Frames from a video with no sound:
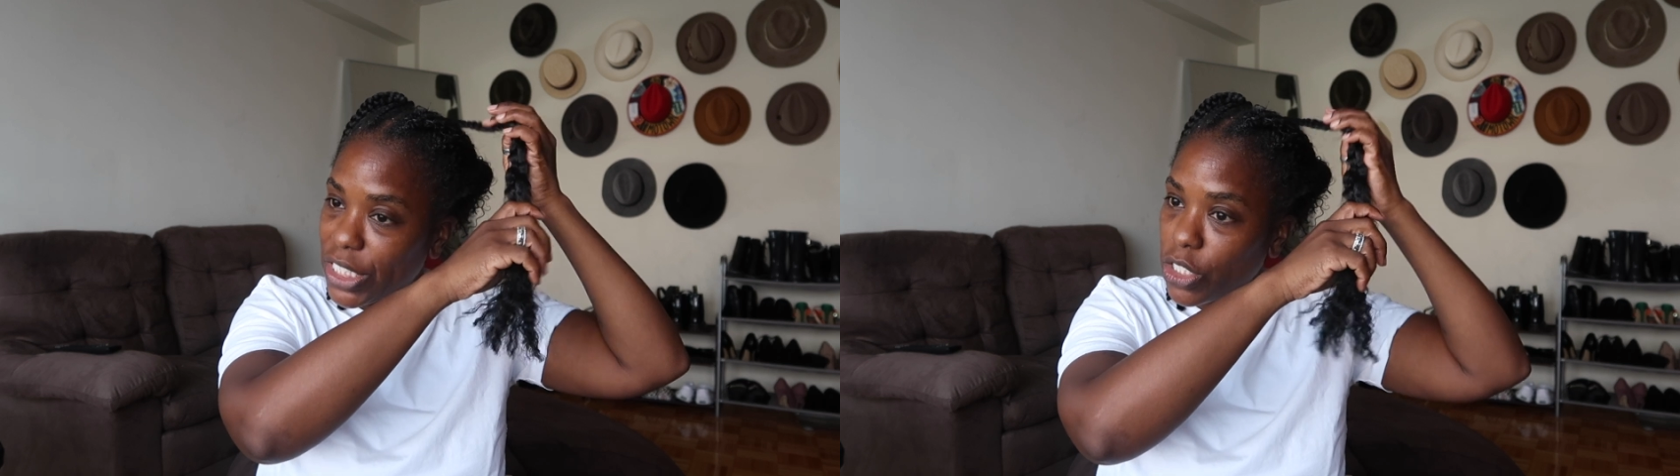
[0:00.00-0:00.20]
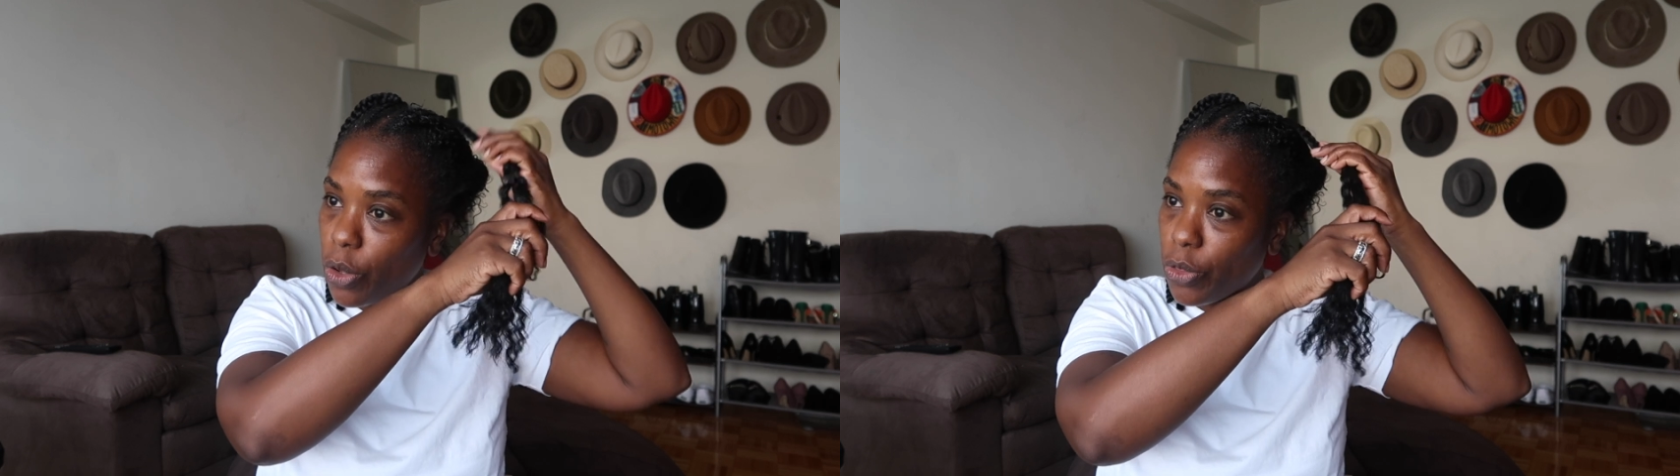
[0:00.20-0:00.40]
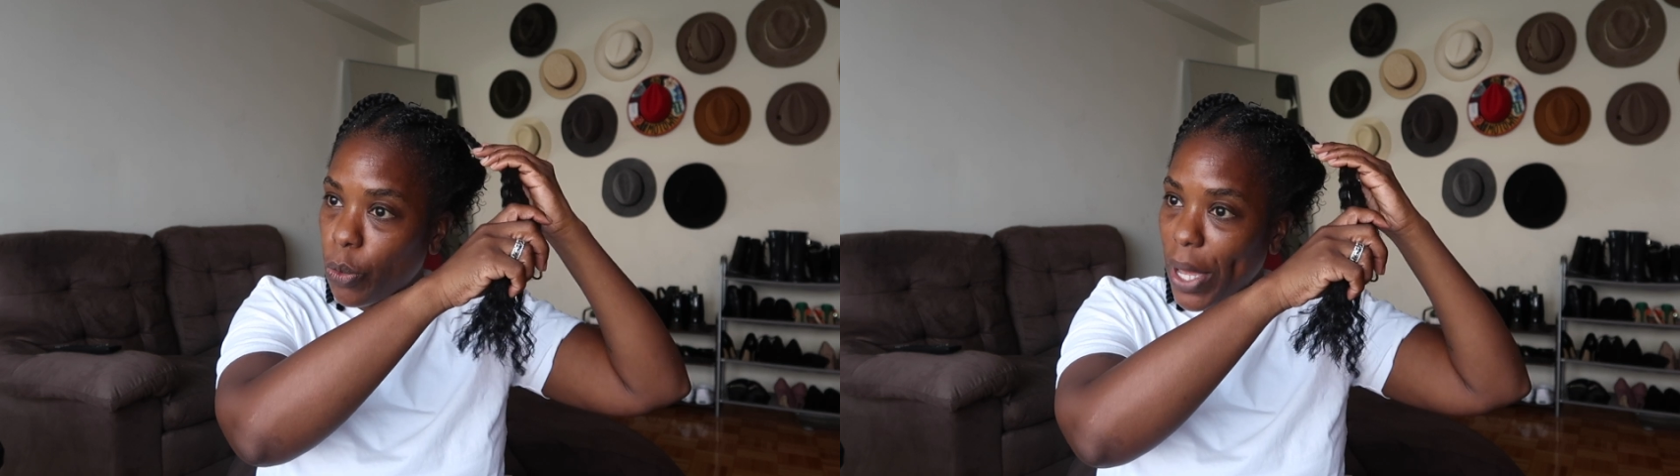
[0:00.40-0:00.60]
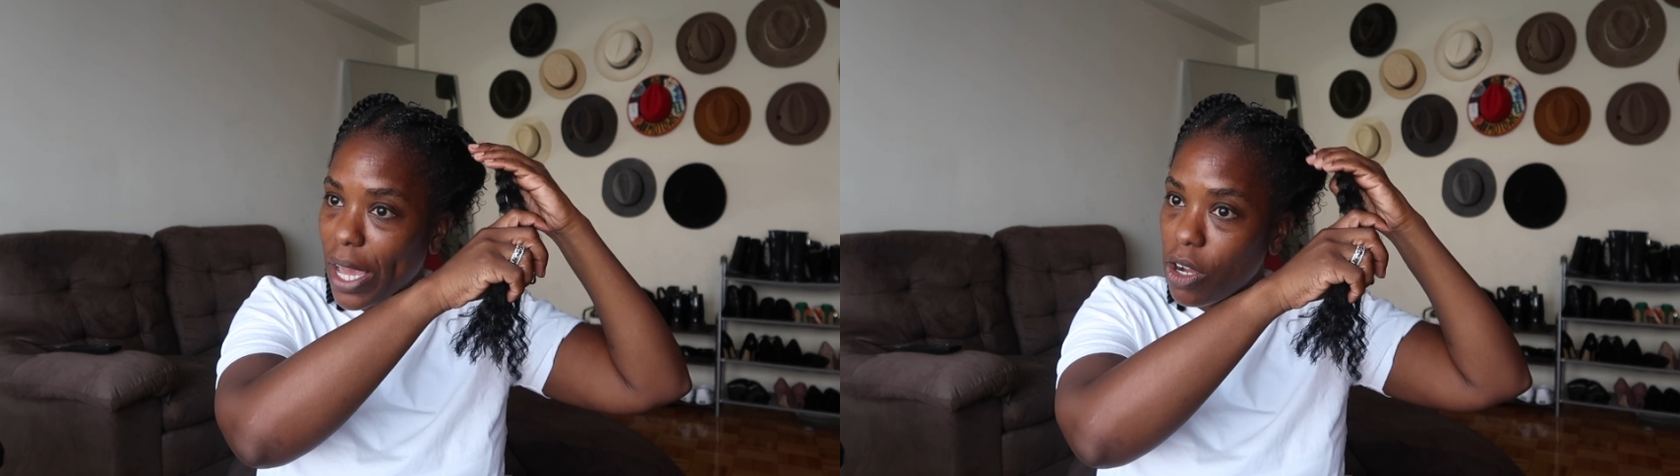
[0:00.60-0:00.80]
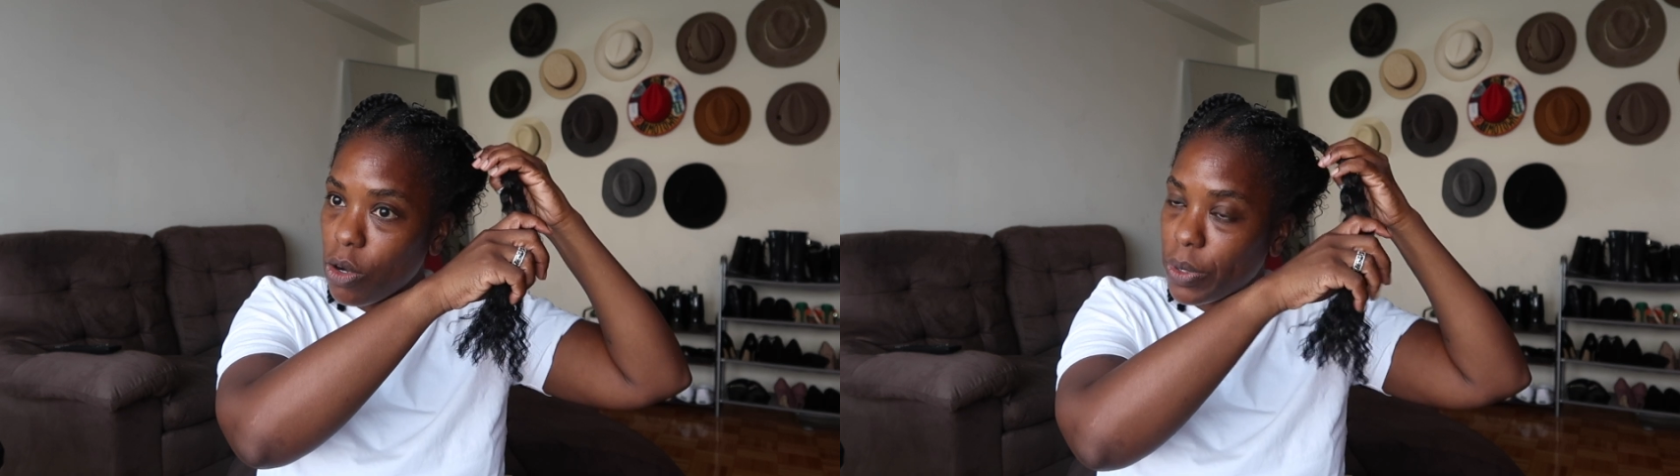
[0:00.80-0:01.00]
So the way
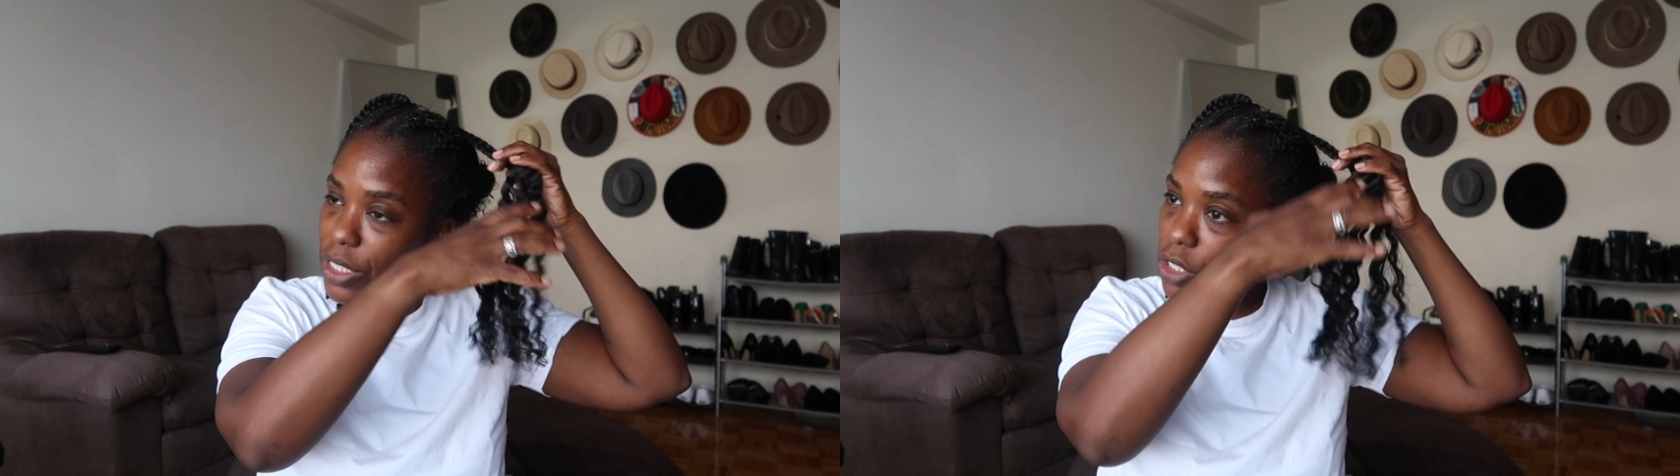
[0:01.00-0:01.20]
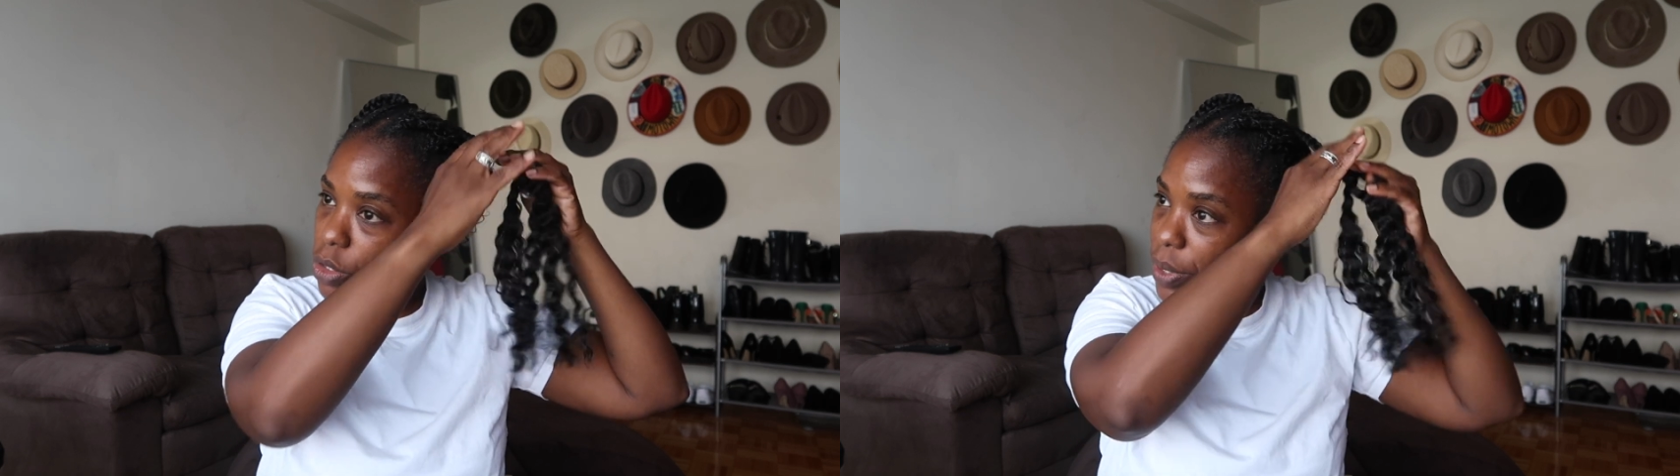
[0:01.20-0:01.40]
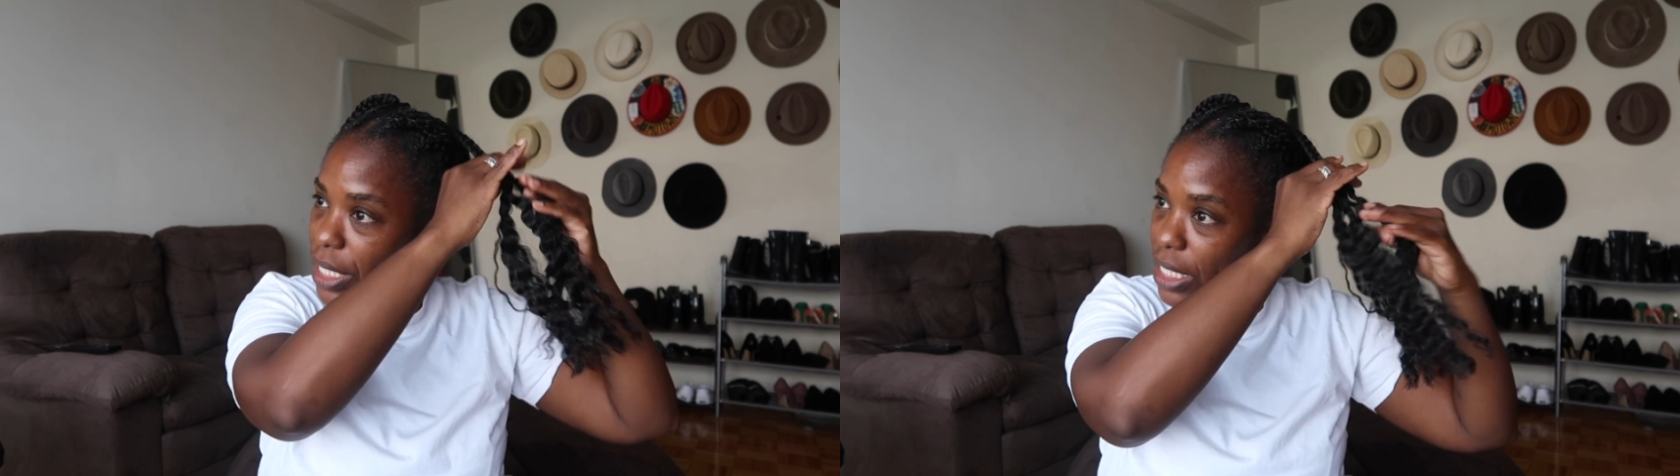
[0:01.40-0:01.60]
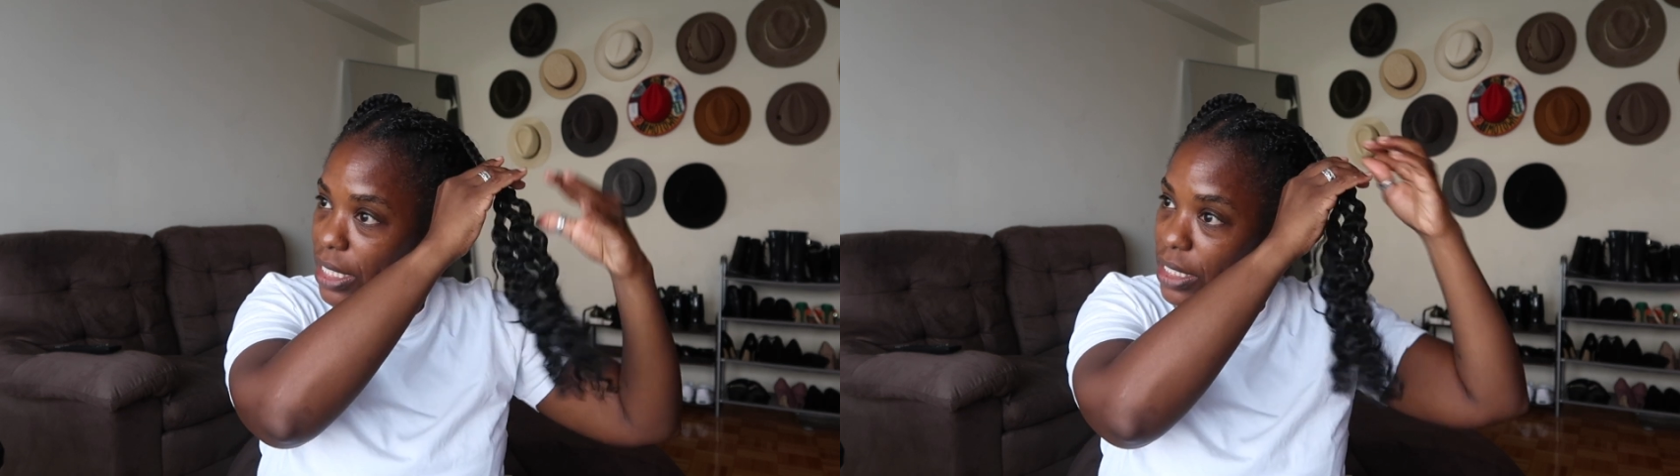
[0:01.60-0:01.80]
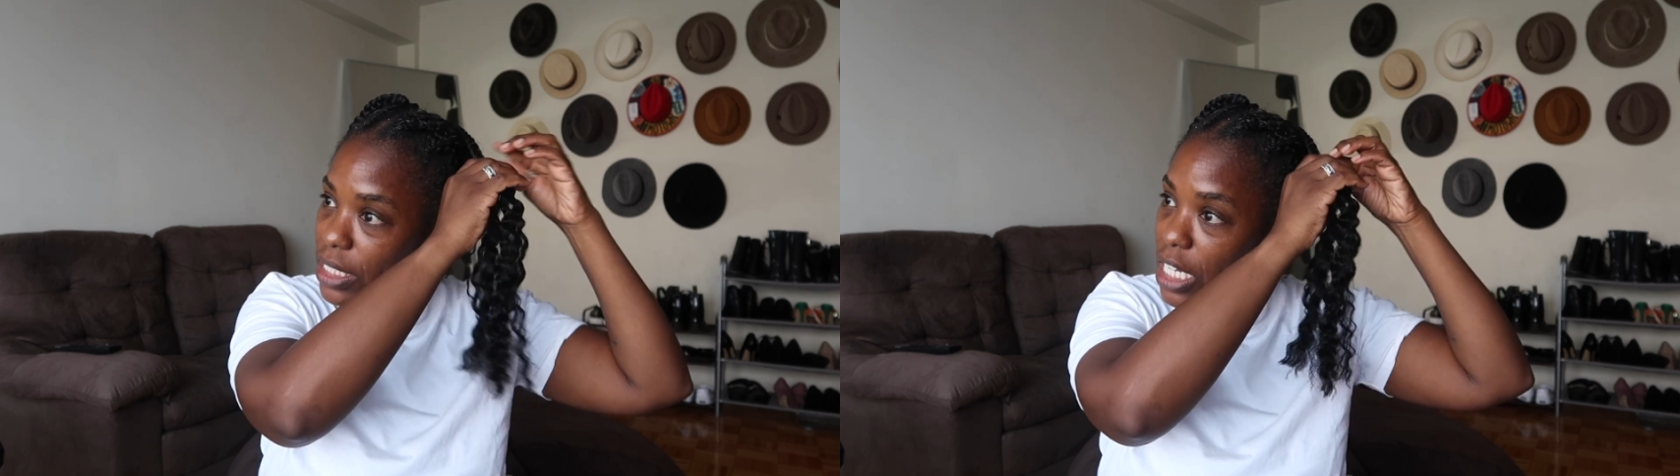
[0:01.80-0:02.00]
I always do it
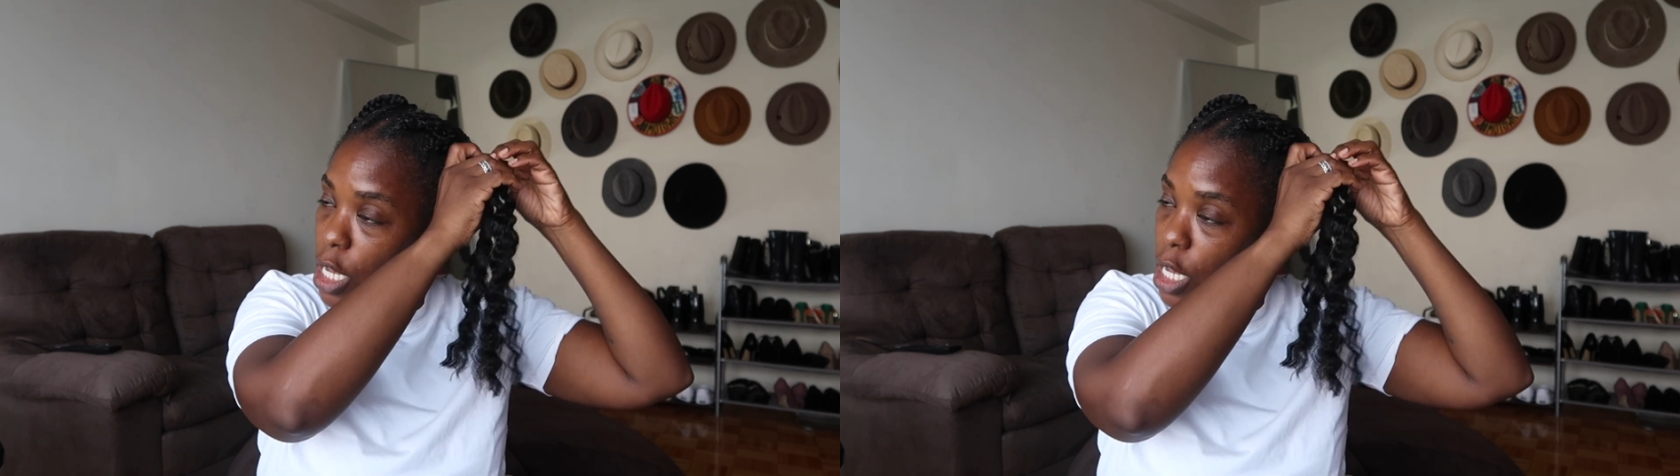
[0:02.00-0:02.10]
is,